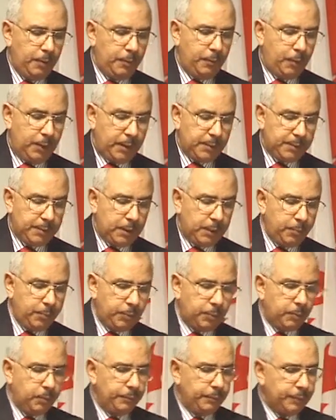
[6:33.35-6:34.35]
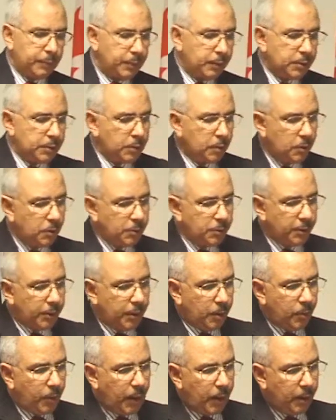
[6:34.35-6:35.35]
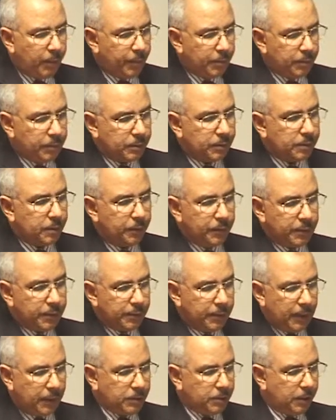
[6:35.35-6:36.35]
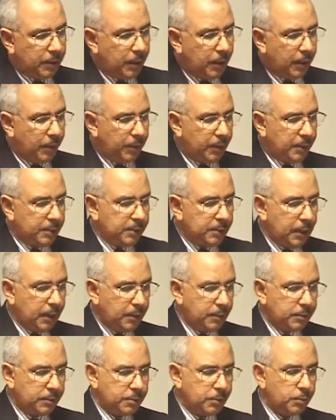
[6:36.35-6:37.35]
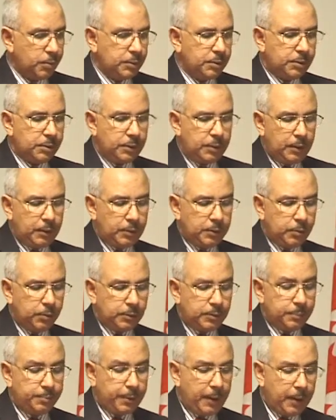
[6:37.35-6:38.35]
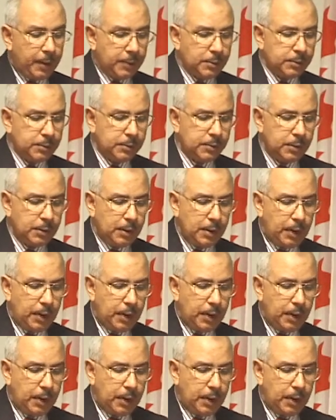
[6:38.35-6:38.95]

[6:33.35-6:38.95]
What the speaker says: For example, the disclosure requirements of International Accounting Standards, which deals with banks,